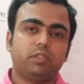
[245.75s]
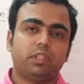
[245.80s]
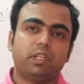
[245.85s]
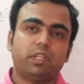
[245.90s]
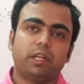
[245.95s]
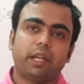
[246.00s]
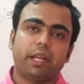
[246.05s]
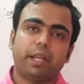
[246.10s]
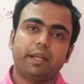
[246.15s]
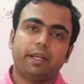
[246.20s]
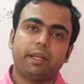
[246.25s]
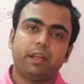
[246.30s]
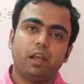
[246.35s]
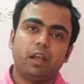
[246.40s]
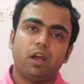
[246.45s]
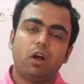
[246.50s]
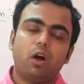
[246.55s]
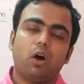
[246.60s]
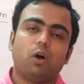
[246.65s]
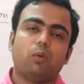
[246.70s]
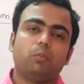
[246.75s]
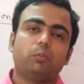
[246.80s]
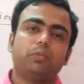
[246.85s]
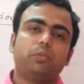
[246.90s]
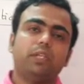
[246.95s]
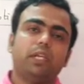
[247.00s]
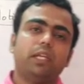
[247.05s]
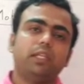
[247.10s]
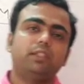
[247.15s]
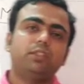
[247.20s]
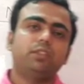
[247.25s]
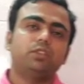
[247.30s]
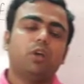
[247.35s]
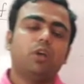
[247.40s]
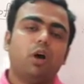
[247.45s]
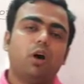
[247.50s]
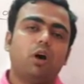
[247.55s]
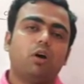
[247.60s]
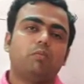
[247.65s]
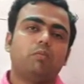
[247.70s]
the rate of change
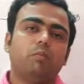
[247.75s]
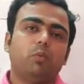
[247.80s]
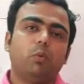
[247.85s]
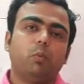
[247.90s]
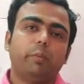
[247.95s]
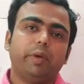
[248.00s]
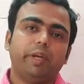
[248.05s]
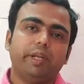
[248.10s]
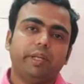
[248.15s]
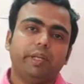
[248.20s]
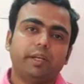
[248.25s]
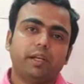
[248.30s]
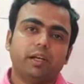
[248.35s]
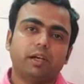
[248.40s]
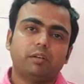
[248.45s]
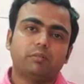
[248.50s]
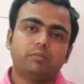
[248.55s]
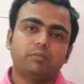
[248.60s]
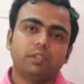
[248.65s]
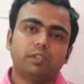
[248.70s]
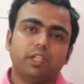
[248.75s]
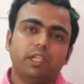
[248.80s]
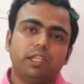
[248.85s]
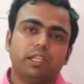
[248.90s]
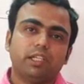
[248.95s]
of momentum